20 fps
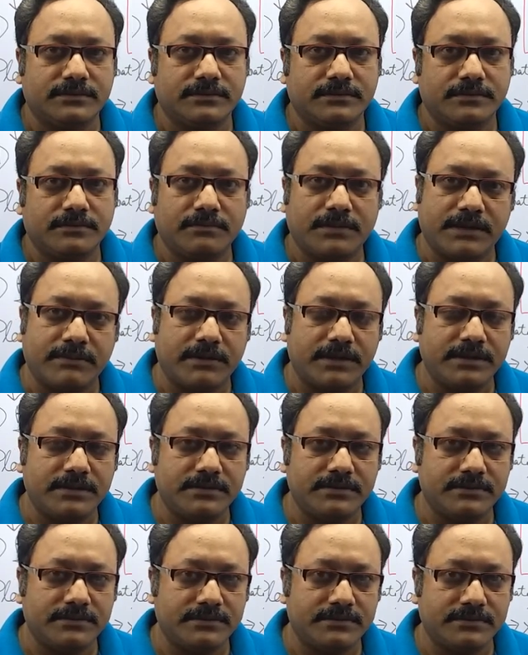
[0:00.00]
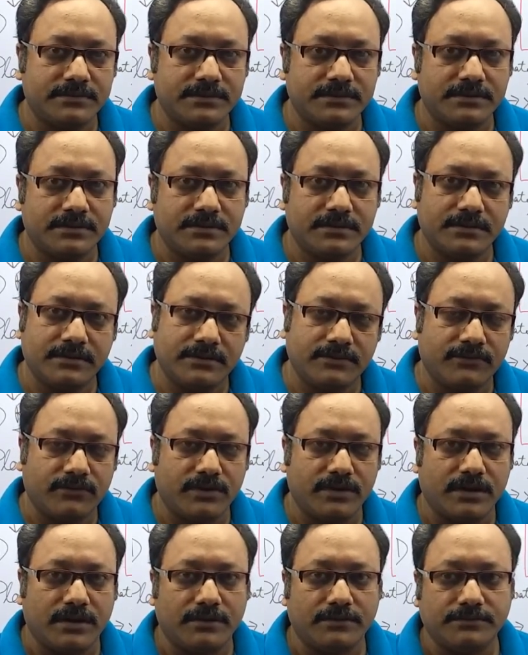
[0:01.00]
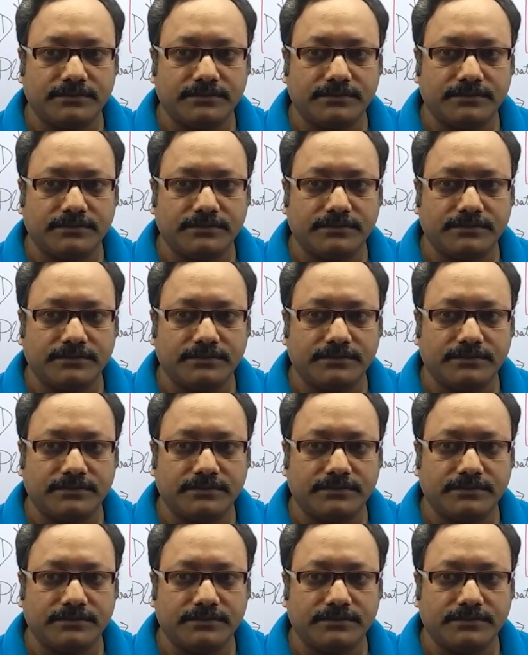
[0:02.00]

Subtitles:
Bye bye for now.